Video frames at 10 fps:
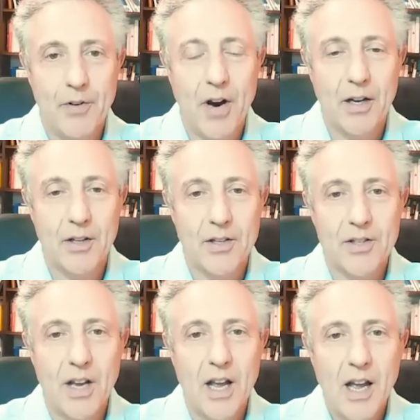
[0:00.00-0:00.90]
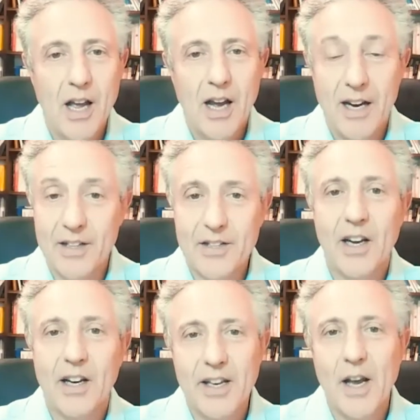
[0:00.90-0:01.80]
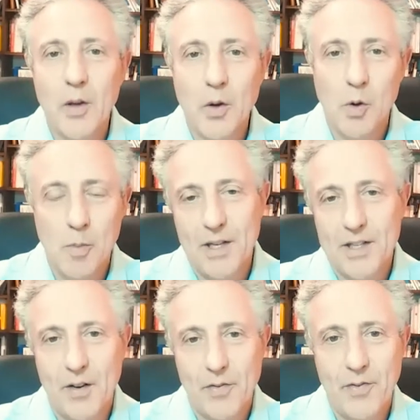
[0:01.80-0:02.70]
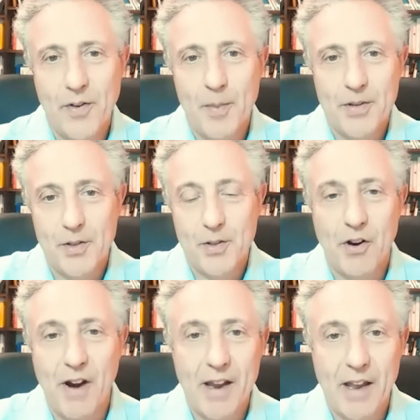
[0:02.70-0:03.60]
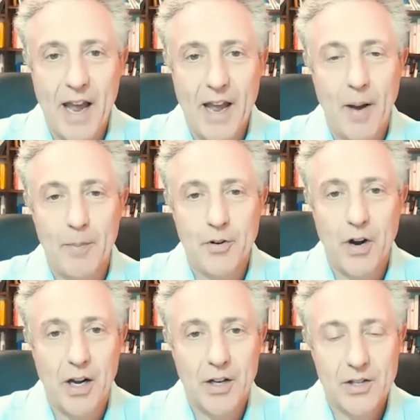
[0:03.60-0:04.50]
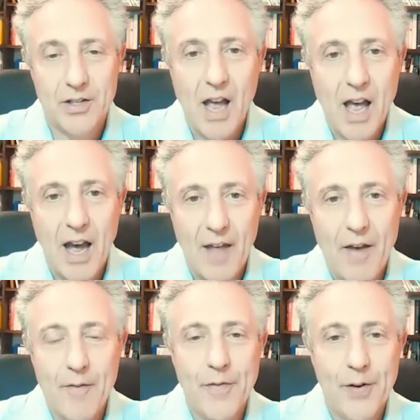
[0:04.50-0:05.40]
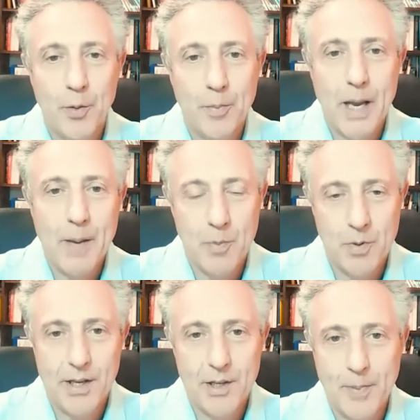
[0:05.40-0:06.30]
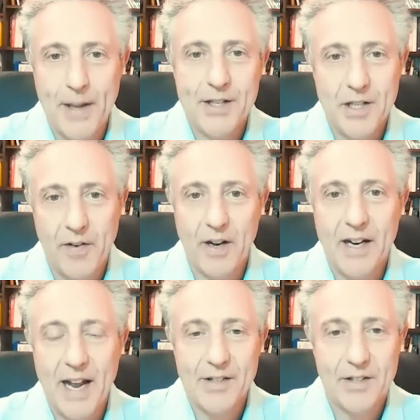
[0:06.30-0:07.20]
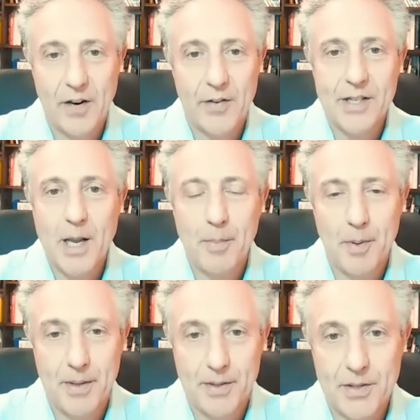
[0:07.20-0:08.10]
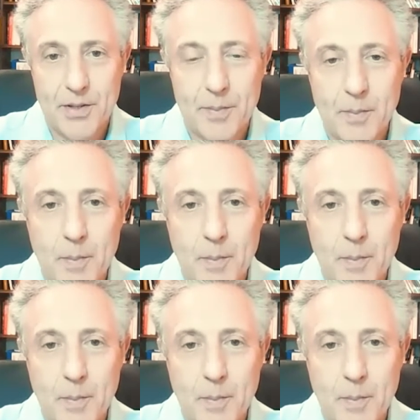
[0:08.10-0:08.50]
drugs. And I certainly don't call myself the pharmacist who gave up drugs and then filled people with expensive, unnecessary supplements.